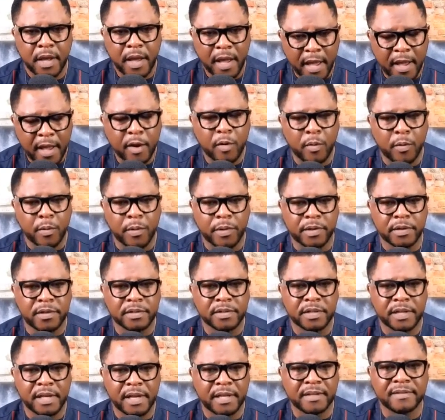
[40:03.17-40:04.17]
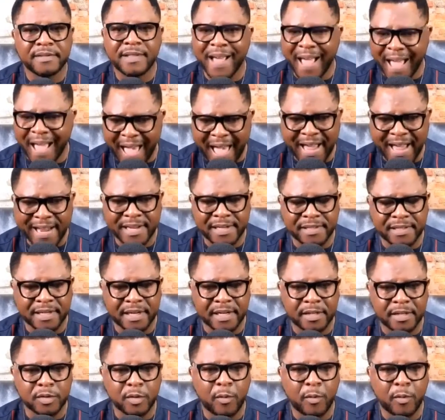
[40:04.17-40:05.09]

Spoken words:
ECOWAS is the architect